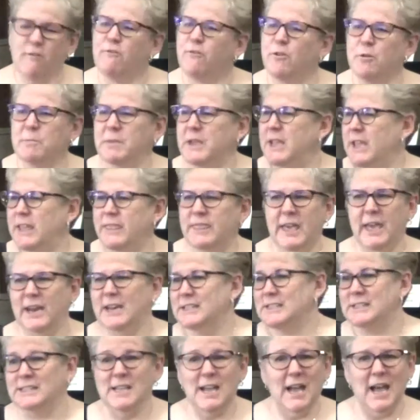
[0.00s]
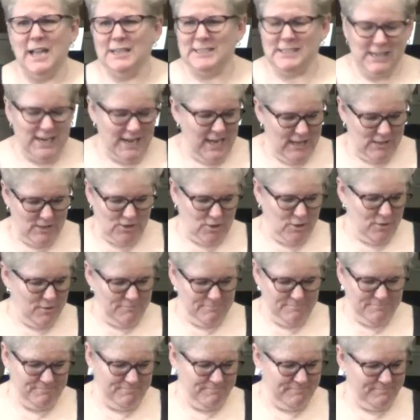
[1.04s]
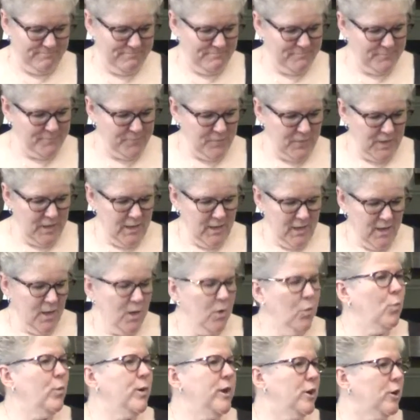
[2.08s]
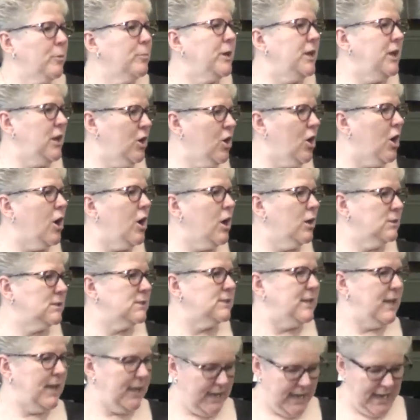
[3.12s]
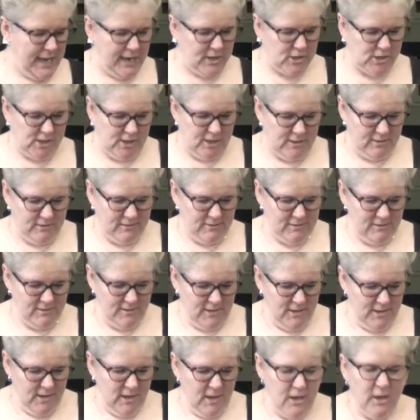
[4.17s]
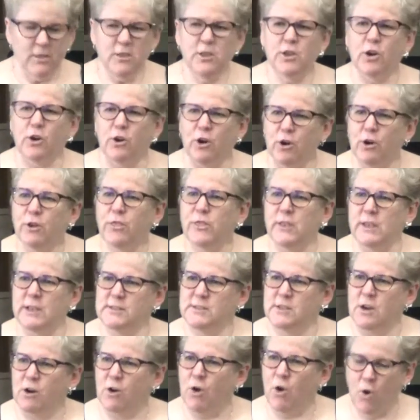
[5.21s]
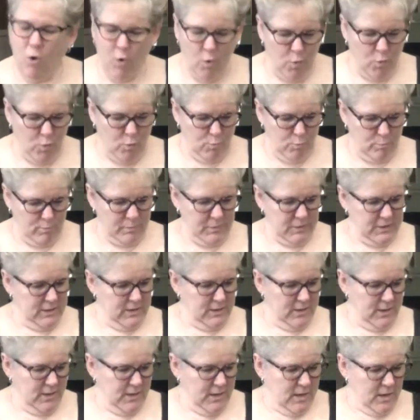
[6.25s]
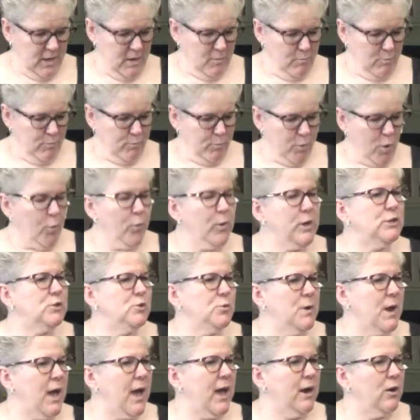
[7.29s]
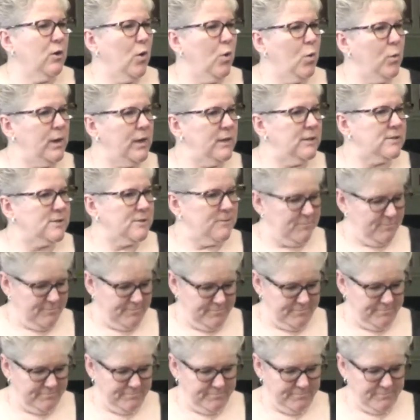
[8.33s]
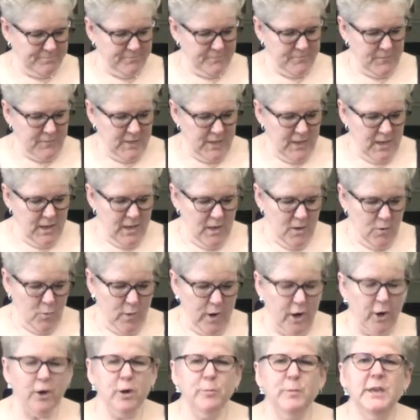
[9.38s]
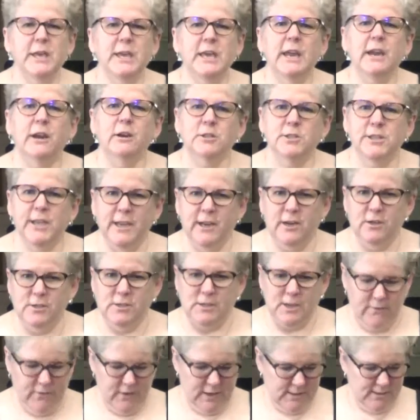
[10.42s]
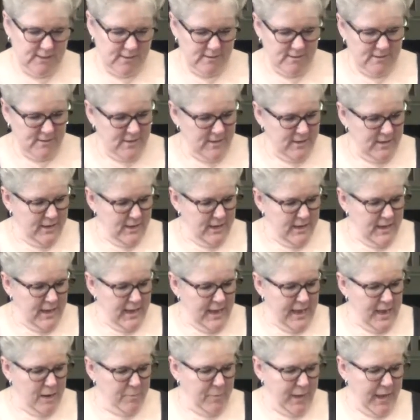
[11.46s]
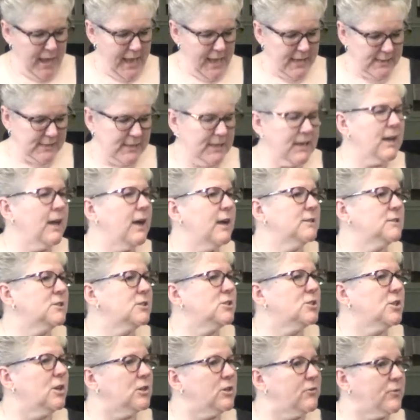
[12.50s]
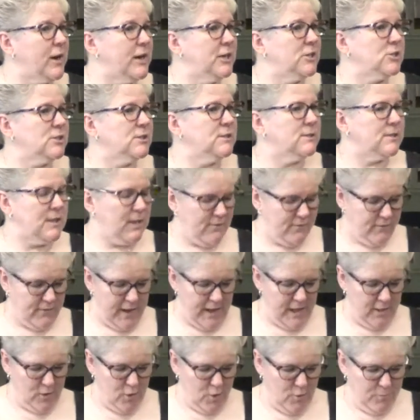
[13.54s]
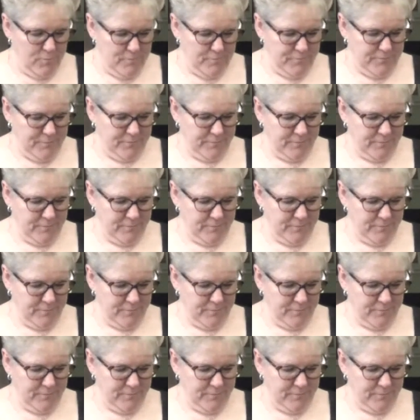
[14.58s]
For me, that is not an answer. We are being called to take action. The earth is our home, but we do not own it. We are to be caretakers of it and pass it on to generations that follow.